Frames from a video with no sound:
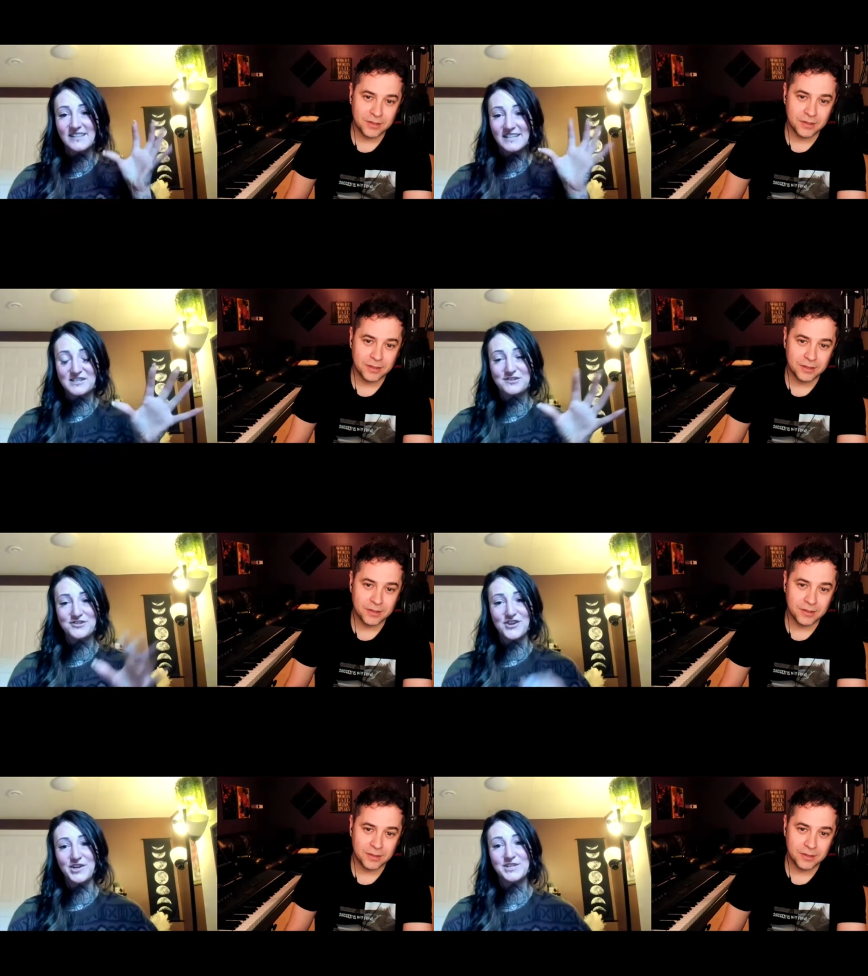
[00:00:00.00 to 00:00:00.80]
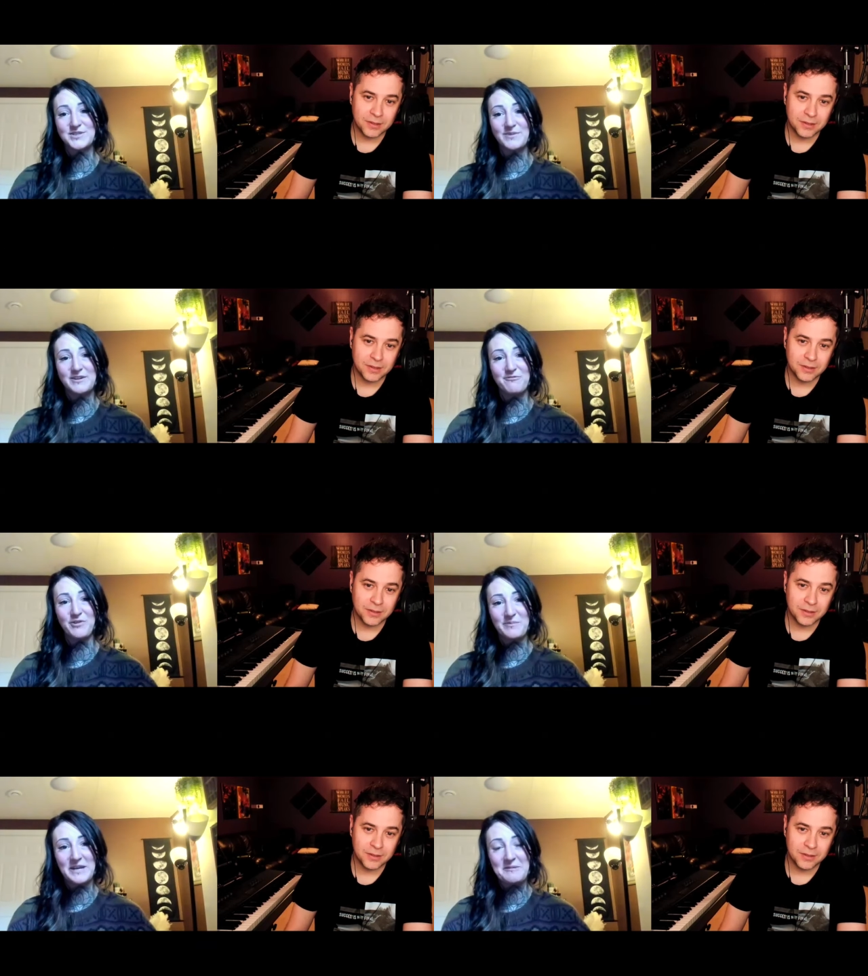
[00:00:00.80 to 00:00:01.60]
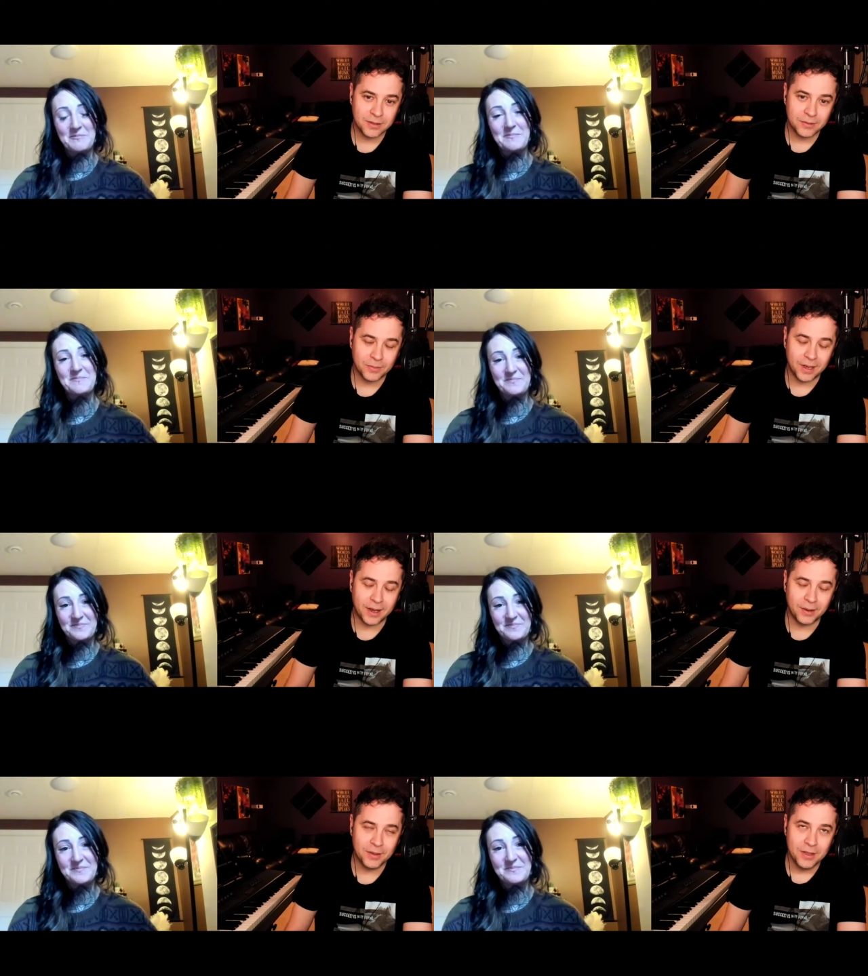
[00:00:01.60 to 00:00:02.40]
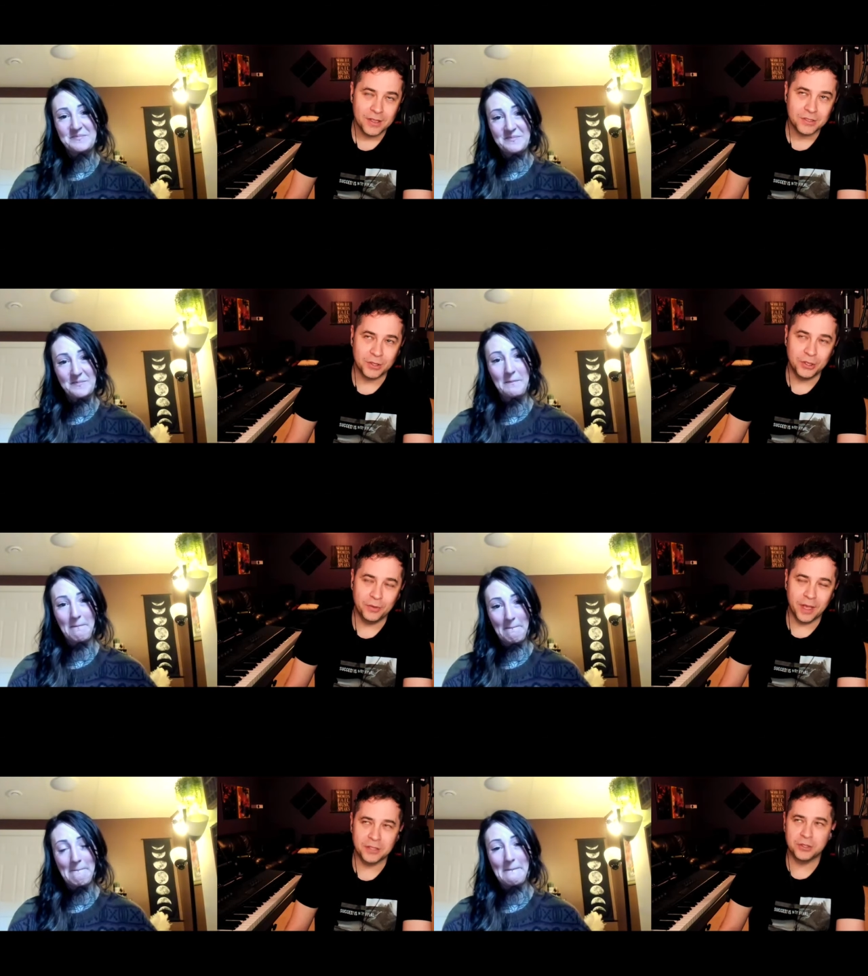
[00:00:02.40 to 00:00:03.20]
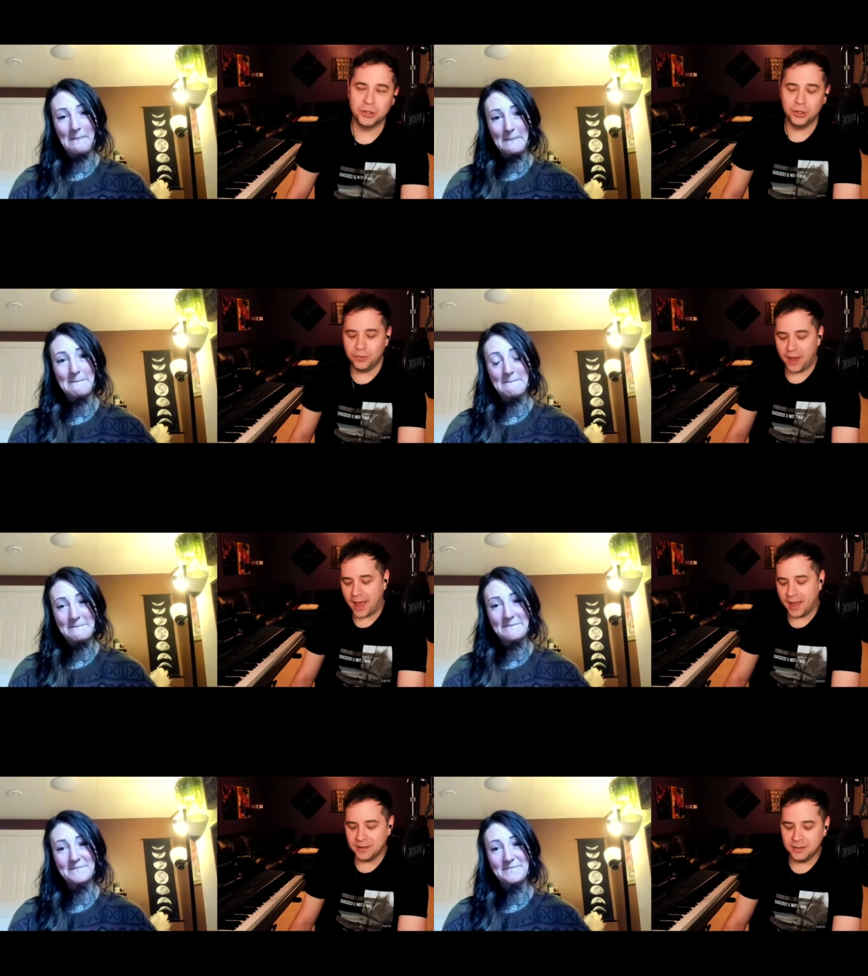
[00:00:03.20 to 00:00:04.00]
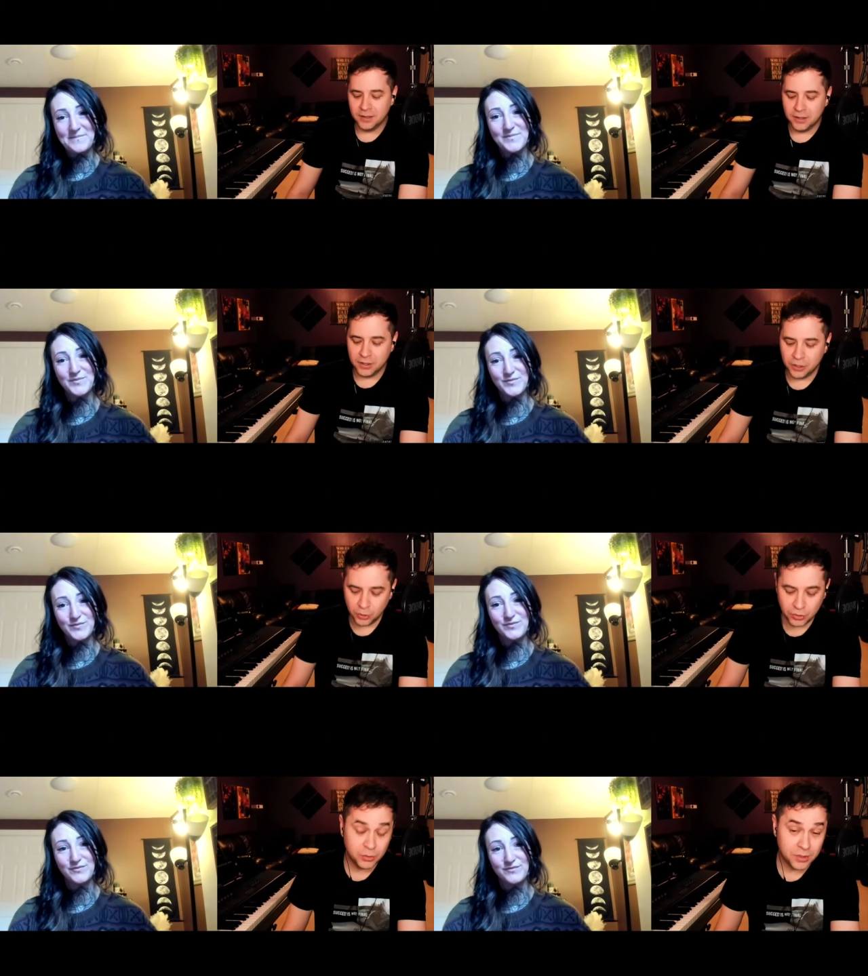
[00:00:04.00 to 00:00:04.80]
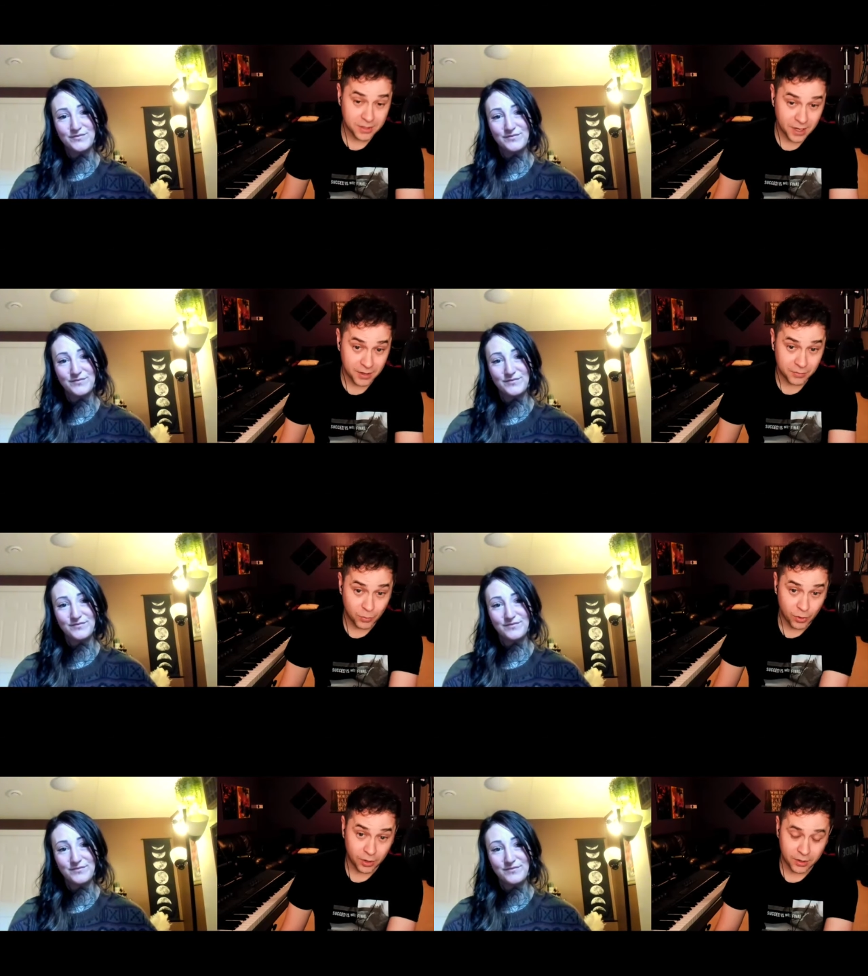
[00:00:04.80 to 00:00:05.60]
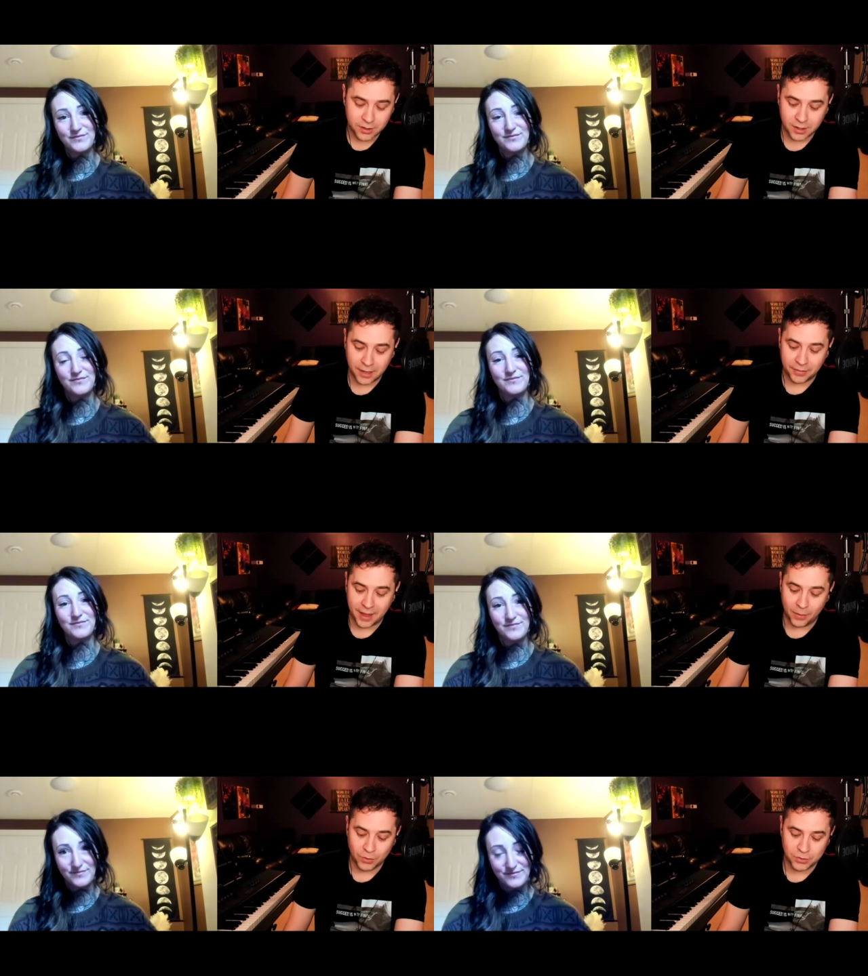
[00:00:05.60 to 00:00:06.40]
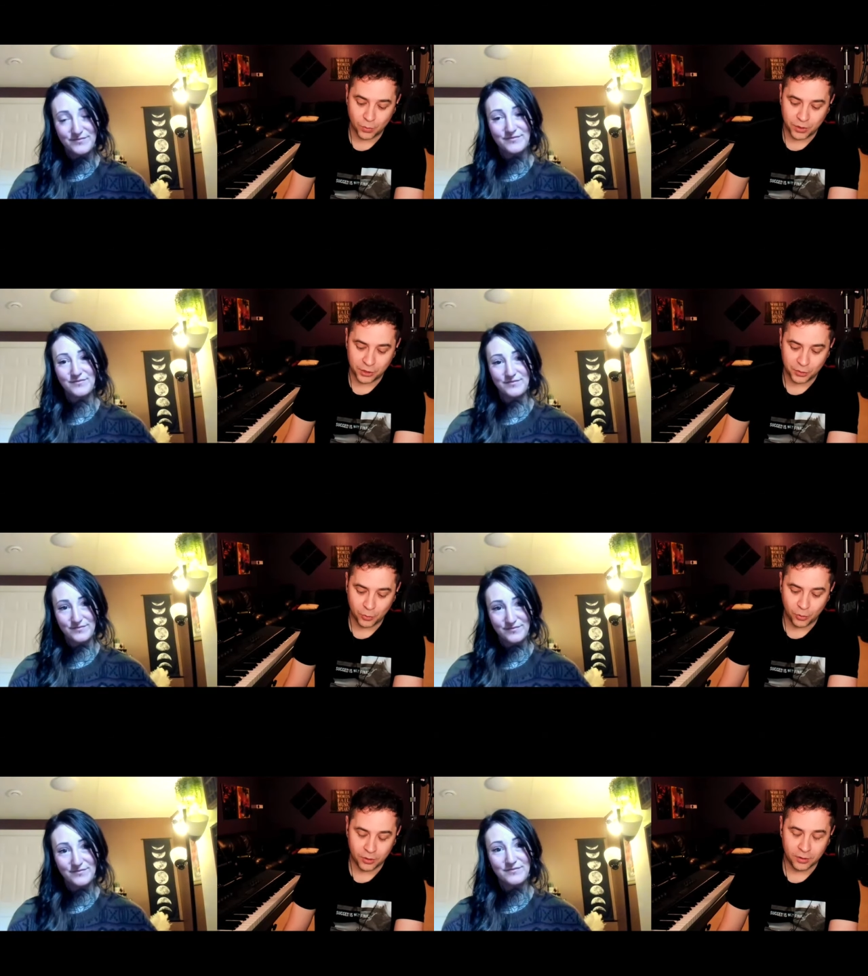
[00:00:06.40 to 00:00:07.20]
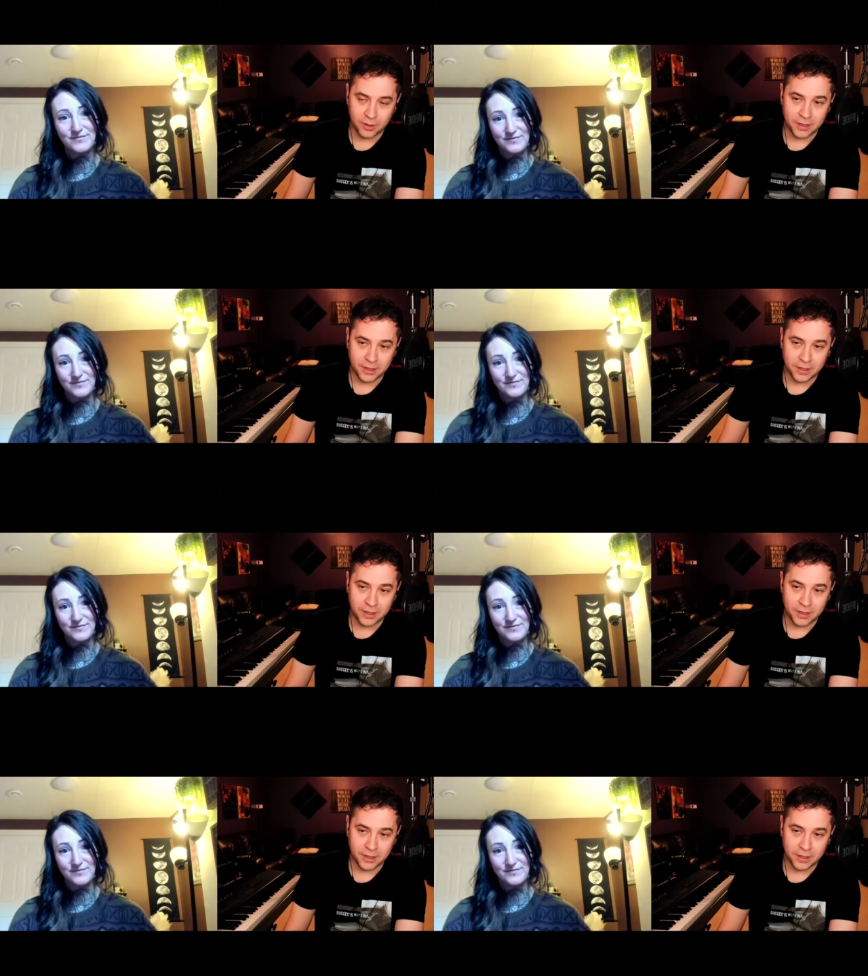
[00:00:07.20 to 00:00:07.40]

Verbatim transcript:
Speaker 1: that's the strongest one for me.
Speaker 2: Wow. So you, mm-hmm. and so you've had, you do this kind of work, and that was one of your more